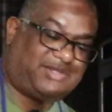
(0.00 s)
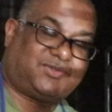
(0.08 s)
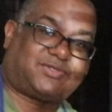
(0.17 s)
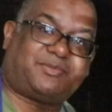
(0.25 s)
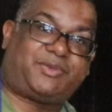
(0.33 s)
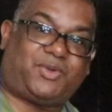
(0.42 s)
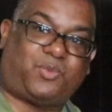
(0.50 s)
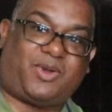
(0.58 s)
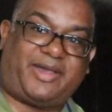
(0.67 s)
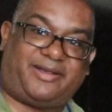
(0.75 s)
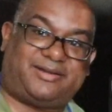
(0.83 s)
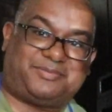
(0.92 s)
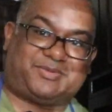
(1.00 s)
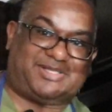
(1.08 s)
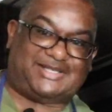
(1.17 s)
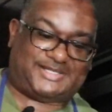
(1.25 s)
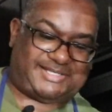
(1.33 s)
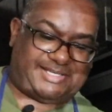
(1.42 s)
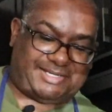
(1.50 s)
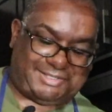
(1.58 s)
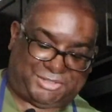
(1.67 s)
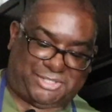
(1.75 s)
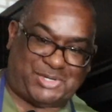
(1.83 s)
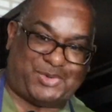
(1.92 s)
used to being wired up to this thing,
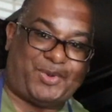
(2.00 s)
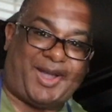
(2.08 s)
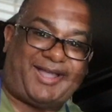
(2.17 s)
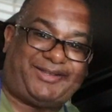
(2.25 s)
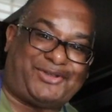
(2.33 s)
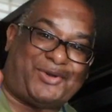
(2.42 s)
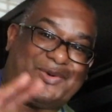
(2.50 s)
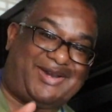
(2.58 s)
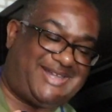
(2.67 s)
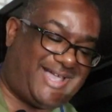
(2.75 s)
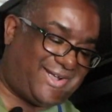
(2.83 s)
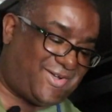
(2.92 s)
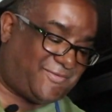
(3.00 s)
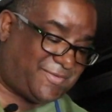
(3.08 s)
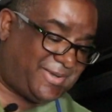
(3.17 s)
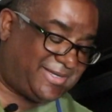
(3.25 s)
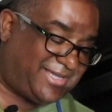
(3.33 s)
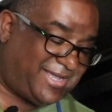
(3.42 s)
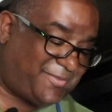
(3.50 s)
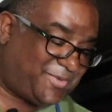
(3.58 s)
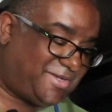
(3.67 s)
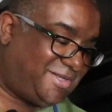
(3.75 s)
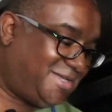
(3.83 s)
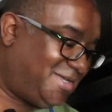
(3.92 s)
so I don't want to knock over my
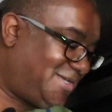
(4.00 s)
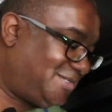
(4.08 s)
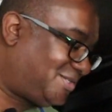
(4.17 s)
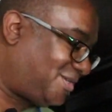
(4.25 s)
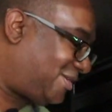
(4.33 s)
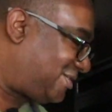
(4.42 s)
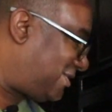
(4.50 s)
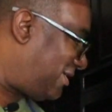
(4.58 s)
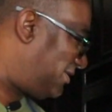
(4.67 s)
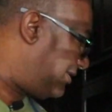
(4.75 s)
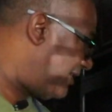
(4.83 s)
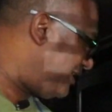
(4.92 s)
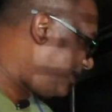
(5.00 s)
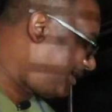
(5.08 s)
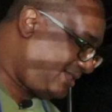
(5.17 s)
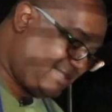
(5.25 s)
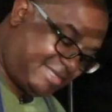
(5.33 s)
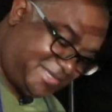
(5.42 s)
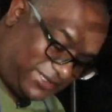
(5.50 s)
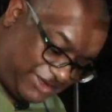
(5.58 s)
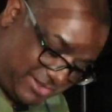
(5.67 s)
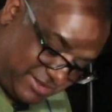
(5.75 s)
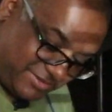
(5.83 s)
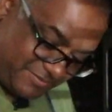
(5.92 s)
camera. So I'll start that and
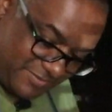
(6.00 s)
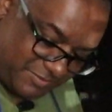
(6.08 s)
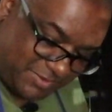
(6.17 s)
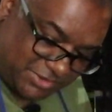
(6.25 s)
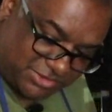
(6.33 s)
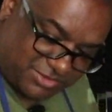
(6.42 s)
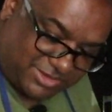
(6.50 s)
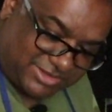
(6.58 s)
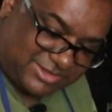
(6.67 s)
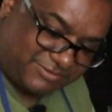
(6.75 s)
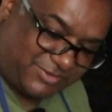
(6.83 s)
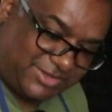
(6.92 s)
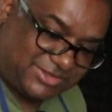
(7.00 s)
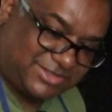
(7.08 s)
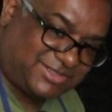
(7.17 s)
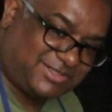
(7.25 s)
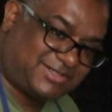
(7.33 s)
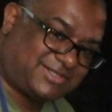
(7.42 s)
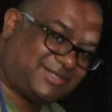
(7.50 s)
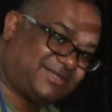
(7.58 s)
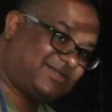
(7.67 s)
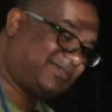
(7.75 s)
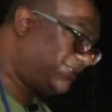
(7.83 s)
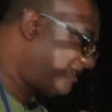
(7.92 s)
then make sure this reaches.
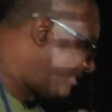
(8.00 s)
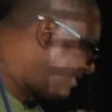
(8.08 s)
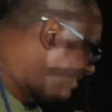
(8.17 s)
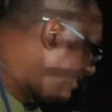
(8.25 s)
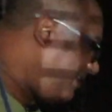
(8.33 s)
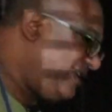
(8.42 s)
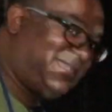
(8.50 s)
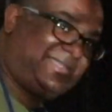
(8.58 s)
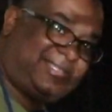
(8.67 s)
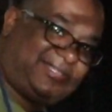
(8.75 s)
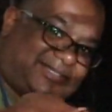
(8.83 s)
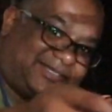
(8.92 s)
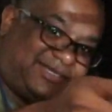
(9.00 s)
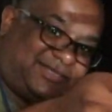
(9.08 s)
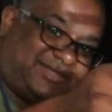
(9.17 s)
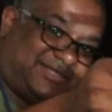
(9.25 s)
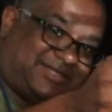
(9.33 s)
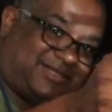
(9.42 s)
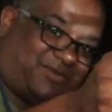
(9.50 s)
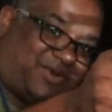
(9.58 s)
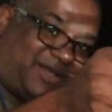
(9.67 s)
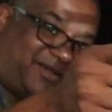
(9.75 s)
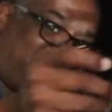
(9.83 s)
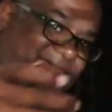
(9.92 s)
See, this is the
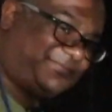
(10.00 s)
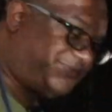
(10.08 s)
wire.